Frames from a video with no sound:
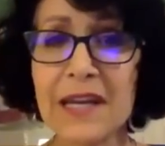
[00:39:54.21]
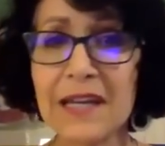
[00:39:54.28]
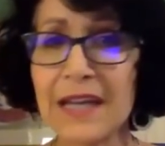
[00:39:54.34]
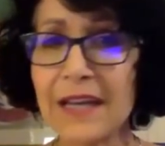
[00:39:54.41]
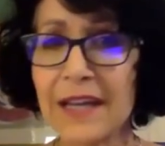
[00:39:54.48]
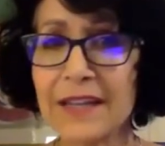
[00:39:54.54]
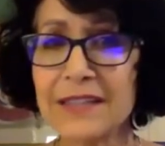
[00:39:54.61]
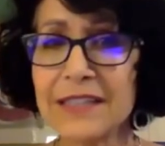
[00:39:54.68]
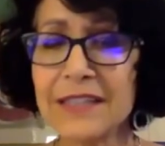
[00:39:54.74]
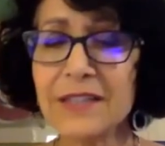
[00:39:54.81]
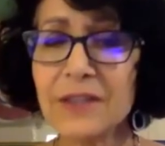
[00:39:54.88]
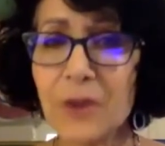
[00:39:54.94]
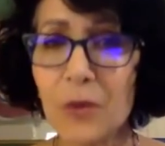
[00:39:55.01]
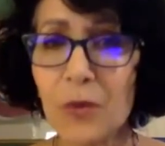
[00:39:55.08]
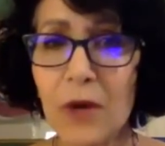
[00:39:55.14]
And I
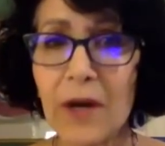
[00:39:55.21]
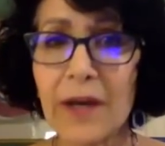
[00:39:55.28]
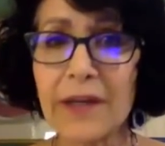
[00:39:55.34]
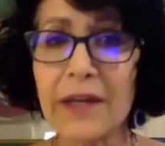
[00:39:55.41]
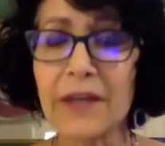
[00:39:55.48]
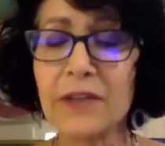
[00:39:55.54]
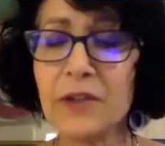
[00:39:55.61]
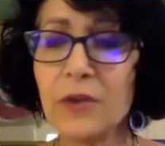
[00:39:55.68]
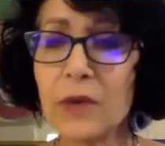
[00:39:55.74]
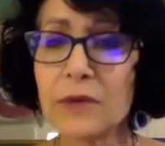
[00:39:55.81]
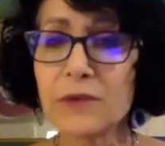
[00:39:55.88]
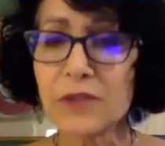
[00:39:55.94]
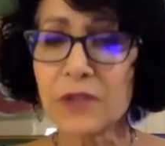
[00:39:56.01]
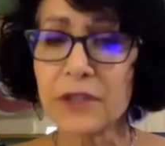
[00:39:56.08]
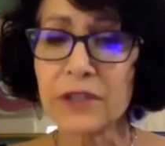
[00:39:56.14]
didn't know why, and I knew I
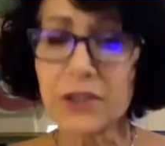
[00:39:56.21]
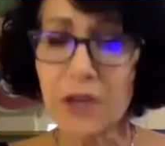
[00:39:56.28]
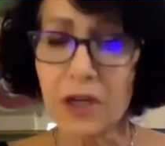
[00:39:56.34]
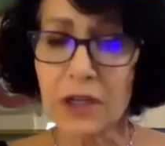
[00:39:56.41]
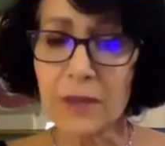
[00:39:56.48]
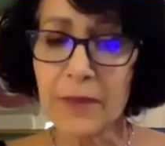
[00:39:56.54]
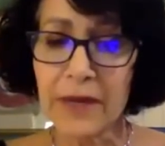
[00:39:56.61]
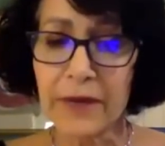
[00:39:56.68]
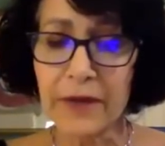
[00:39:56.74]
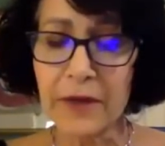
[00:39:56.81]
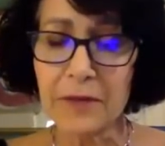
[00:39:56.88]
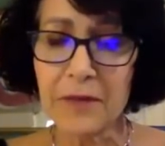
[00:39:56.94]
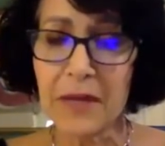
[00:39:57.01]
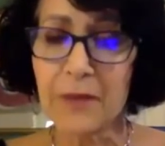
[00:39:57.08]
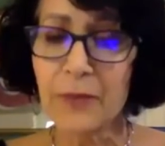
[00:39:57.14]
was going to talk about it
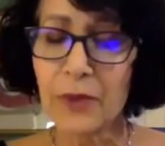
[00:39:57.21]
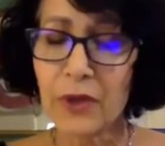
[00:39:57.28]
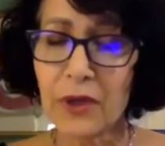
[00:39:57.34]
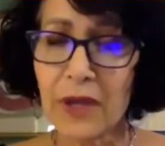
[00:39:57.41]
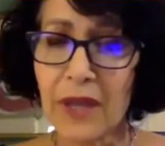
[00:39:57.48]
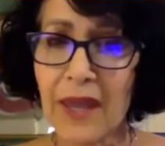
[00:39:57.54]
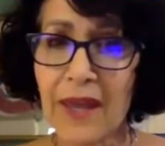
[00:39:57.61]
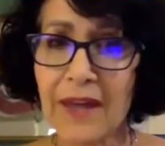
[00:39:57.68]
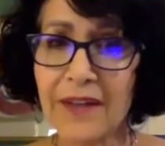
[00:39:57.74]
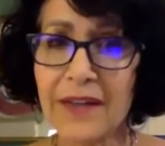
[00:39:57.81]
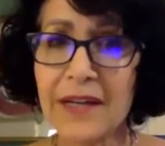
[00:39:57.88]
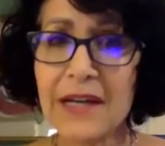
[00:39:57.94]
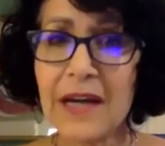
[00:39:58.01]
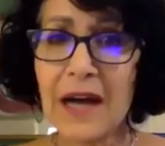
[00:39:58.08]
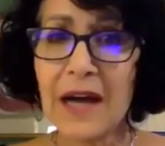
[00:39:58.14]
in my book. And
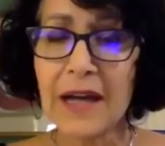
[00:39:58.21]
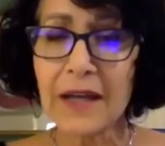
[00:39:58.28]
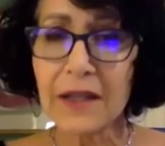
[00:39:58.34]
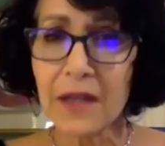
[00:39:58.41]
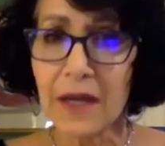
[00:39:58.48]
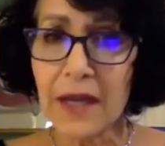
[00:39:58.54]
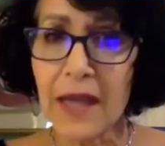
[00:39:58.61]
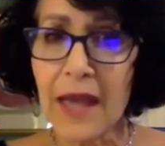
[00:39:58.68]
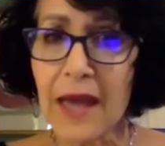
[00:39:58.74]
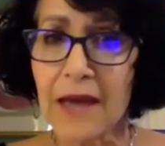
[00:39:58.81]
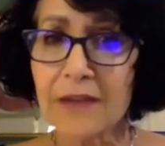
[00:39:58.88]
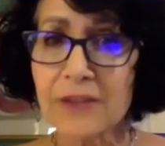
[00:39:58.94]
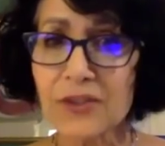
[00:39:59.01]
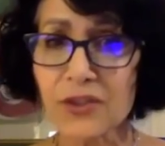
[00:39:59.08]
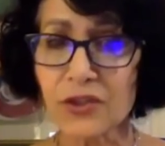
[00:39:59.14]
I
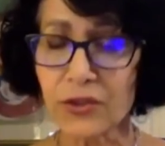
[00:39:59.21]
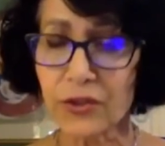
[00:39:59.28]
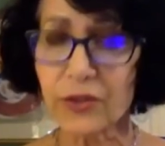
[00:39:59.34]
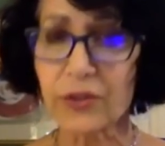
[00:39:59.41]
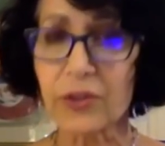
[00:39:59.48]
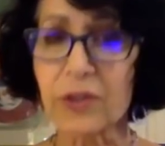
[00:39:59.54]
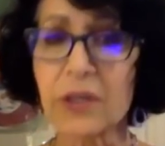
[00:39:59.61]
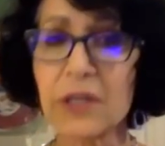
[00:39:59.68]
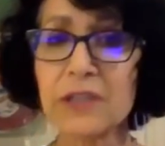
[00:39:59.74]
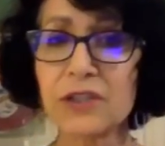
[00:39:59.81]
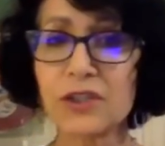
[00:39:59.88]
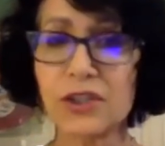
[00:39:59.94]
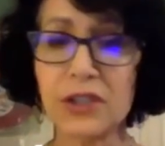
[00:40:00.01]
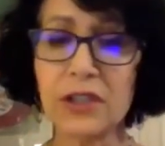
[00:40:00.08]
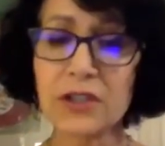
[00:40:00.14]
asked her,
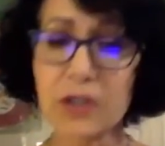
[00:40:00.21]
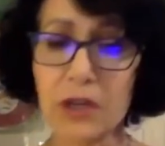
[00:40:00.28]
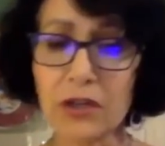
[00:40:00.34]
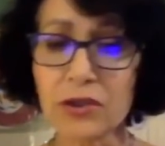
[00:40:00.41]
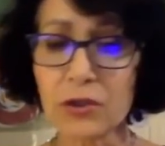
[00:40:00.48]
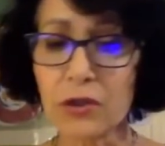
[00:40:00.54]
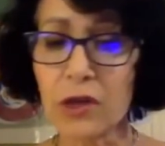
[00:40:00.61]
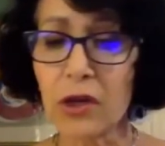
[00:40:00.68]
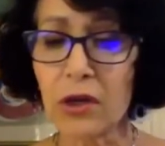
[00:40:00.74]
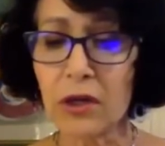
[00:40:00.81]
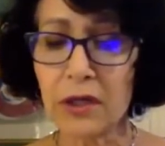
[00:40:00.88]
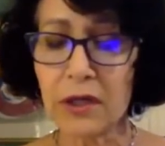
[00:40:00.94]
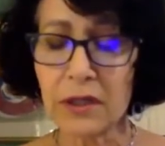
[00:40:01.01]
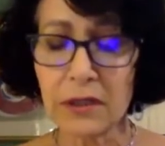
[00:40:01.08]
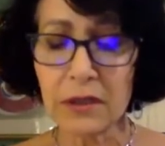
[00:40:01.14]
she and Dr.
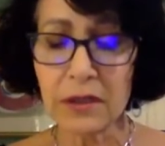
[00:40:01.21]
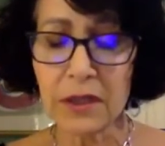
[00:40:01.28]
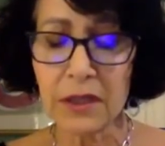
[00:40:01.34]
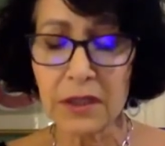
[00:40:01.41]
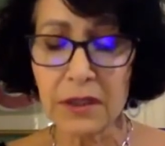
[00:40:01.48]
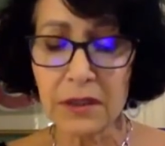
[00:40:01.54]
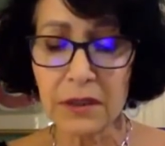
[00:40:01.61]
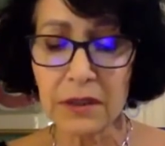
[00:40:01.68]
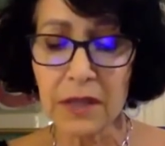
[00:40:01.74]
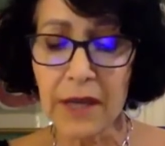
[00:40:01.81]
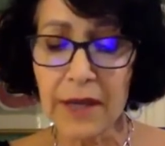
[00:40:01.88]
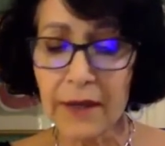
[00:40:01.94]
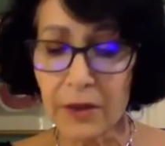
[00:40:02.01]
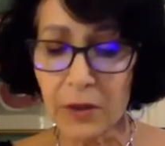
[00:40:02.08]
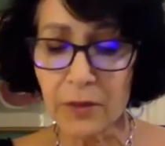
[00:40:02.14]
Lyle
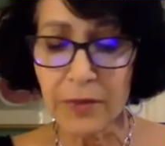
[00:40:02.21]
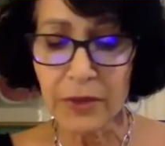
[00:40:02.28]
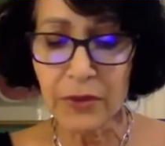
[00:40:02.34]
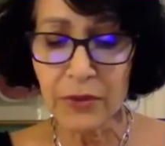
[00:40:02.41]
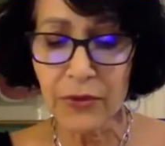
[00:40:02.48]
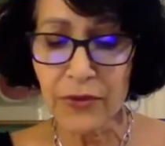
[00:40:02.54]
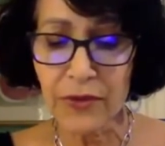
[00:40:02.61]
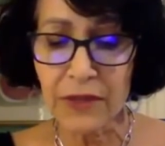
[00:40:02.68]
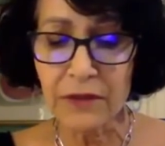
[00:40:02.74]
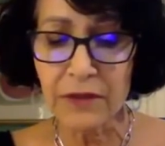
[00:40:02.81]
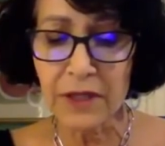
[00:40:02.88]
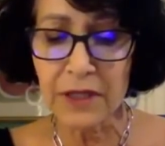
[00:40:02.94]
are both in,